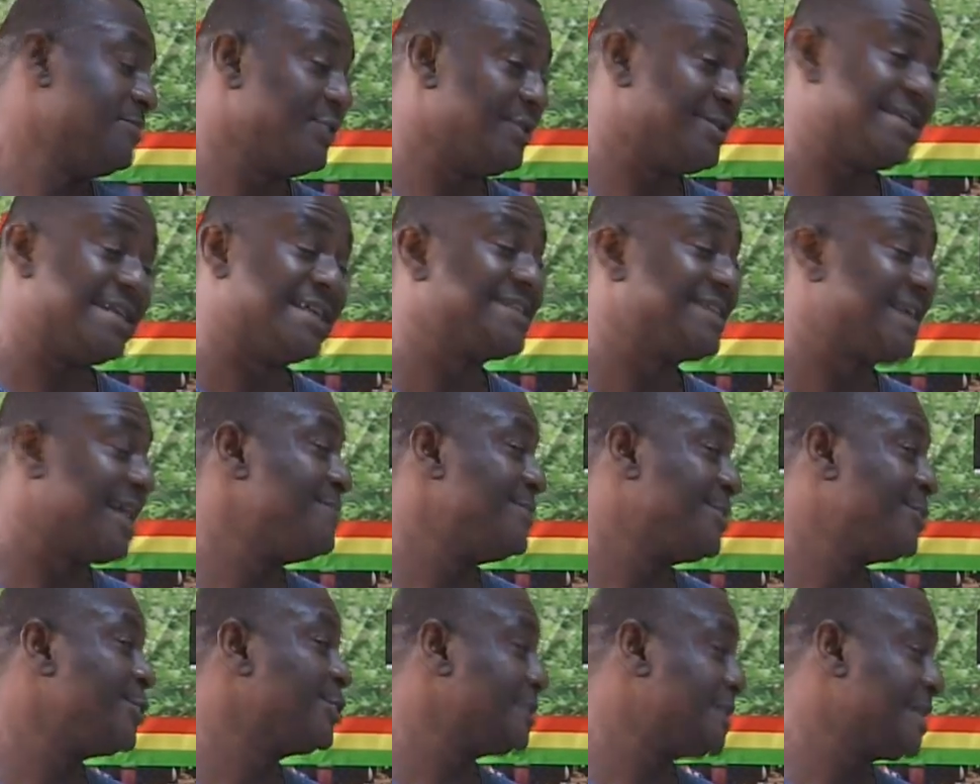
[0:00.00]
things can be
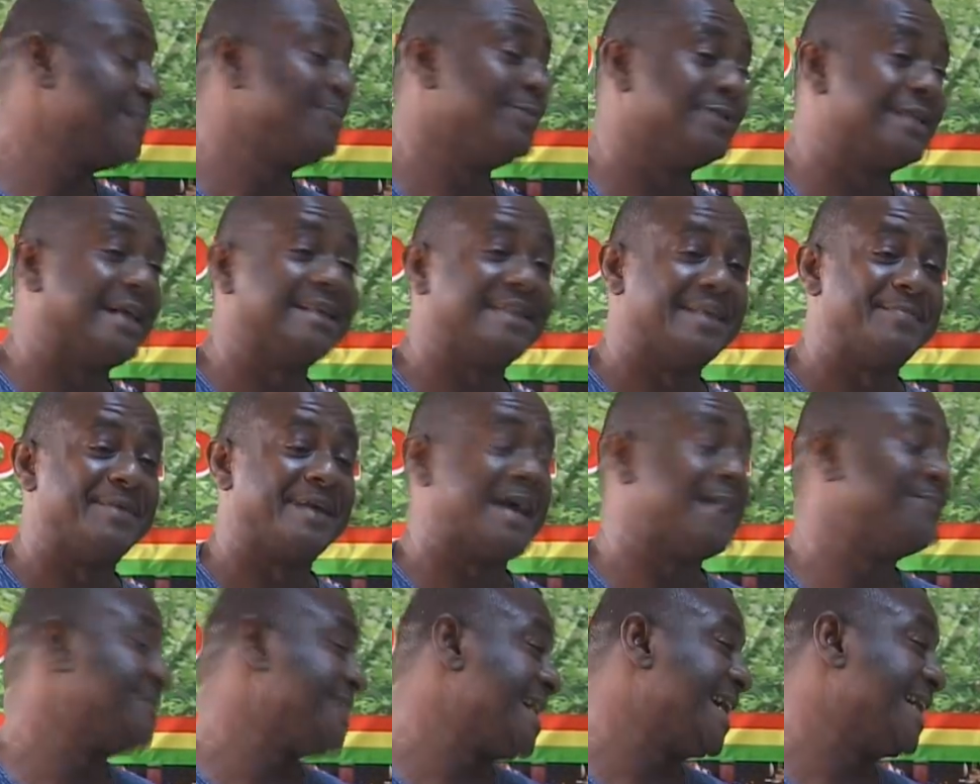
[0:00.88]
so stable that they
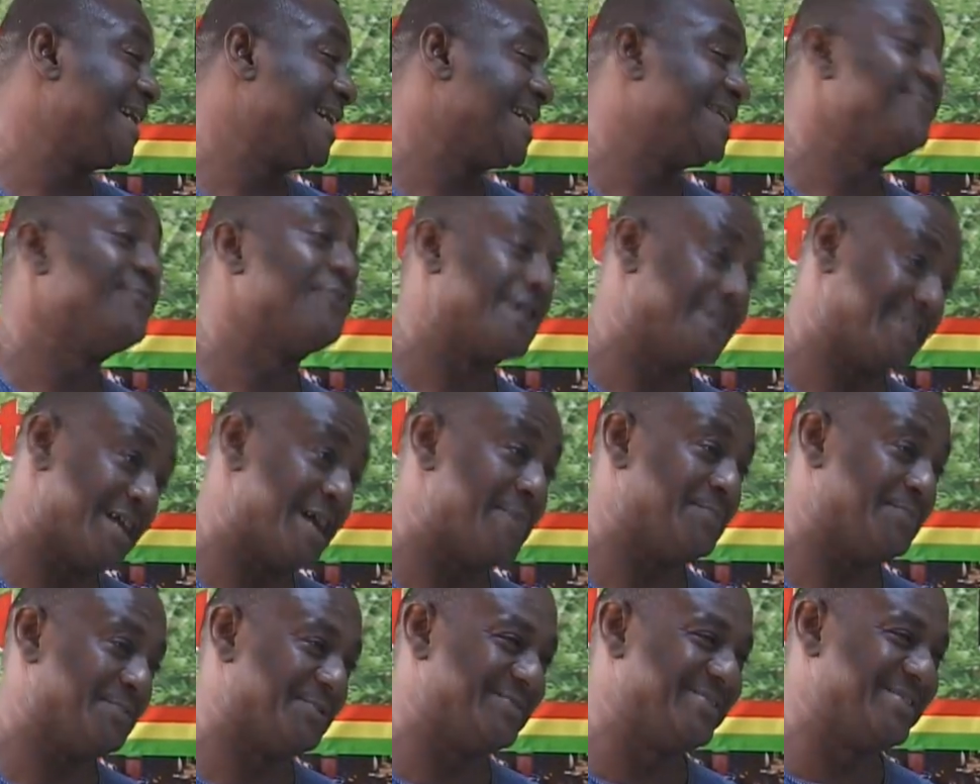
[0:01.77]
become stagnant, for
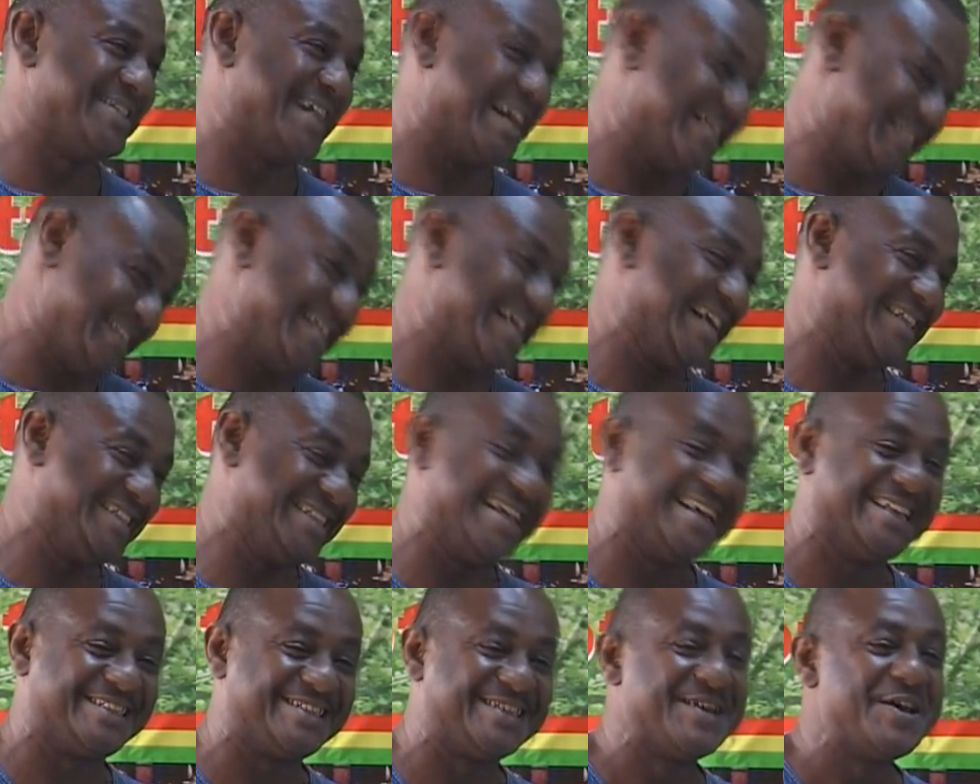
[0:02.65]
example.
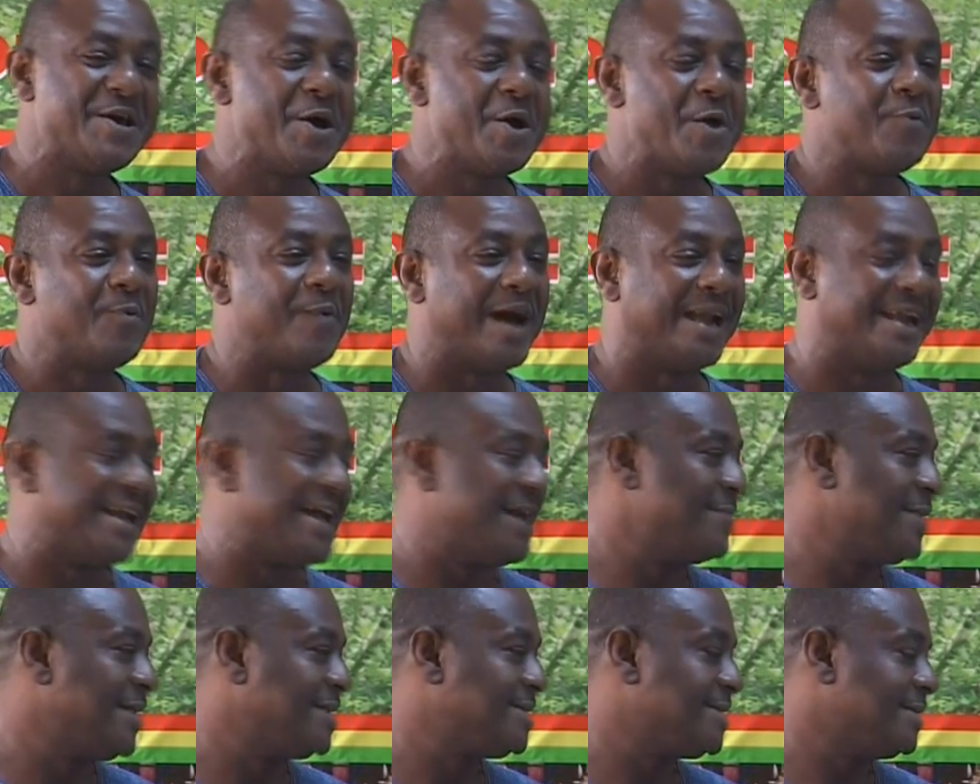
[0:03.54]
That's one
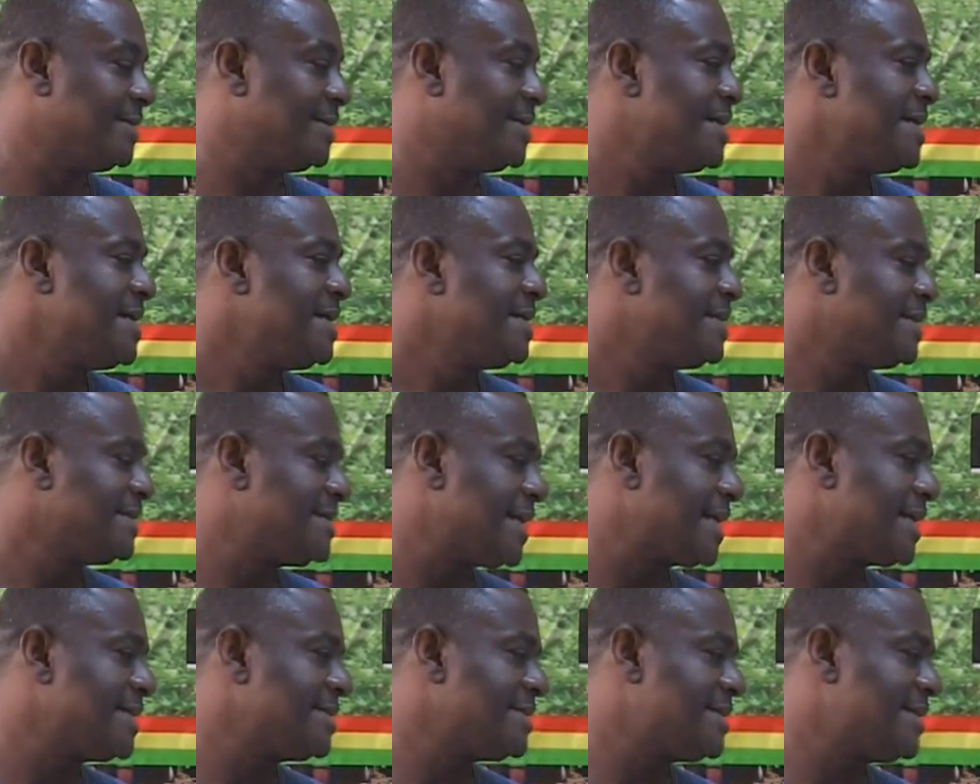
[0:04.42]
dimension. The
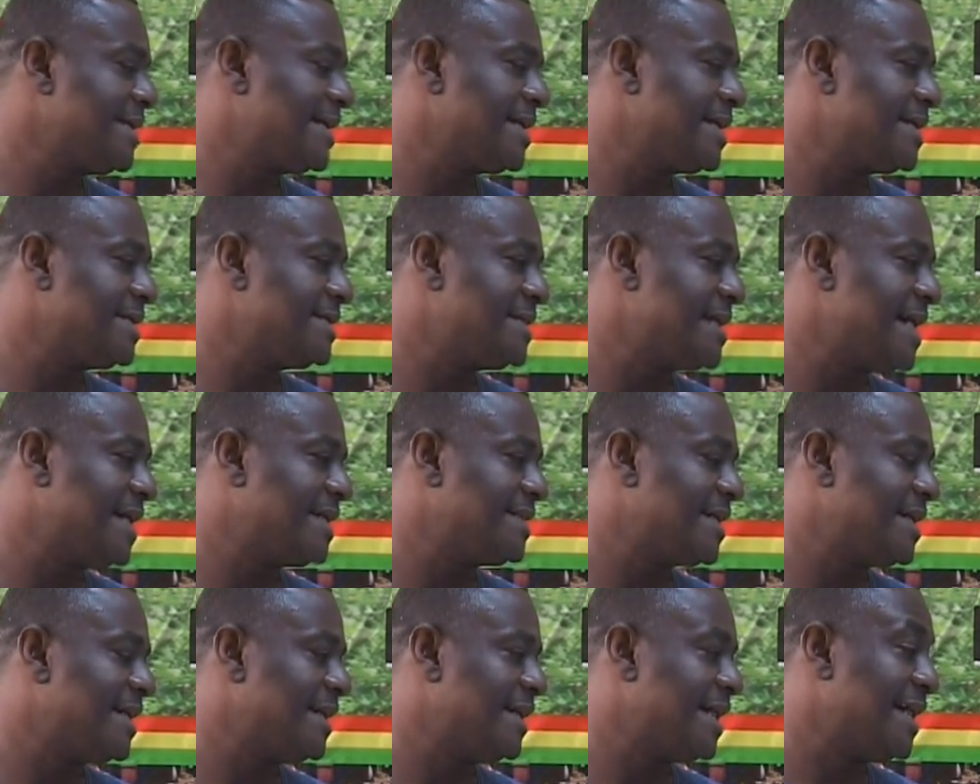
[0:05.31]
second thing is that,
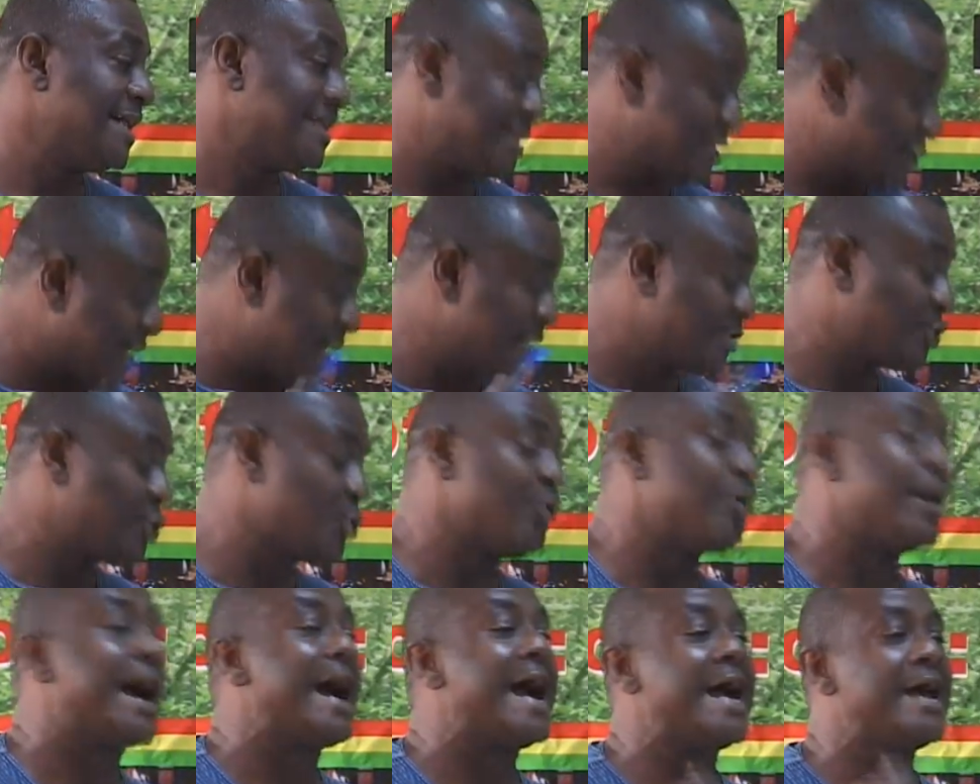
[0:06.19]
and
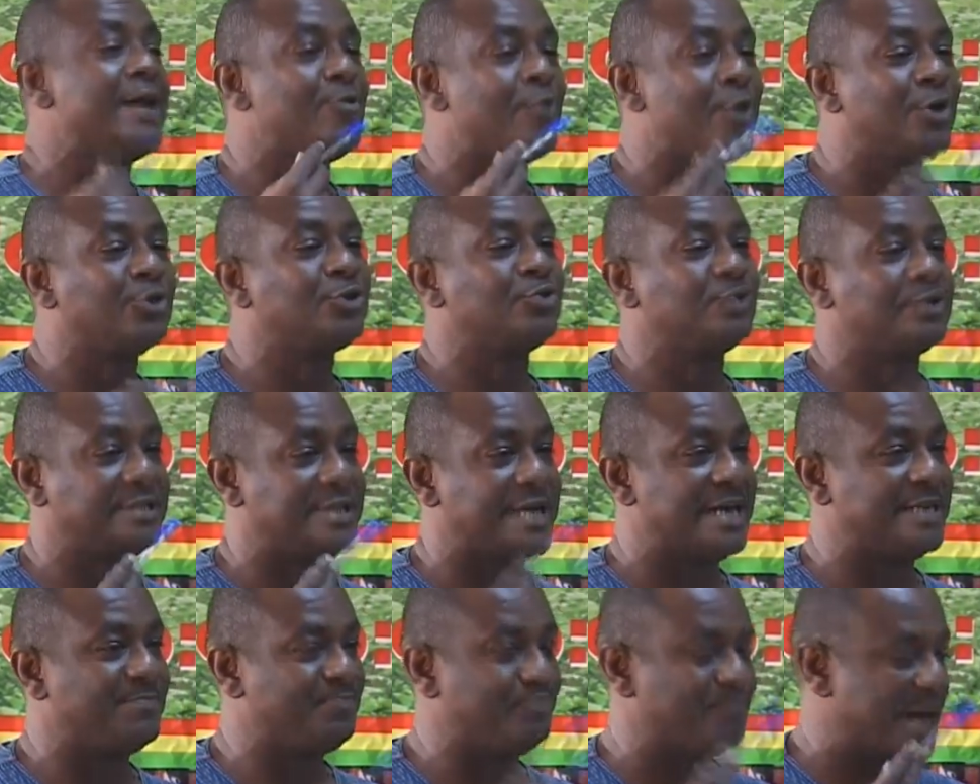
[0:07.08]
so I want to
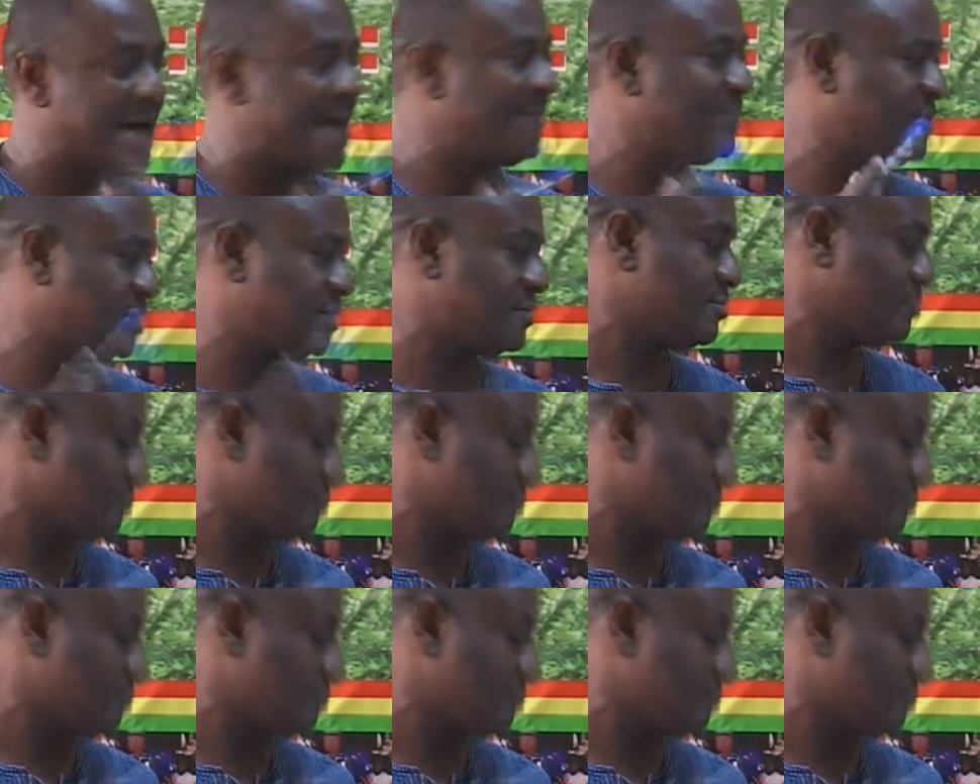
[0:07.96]
start perhaps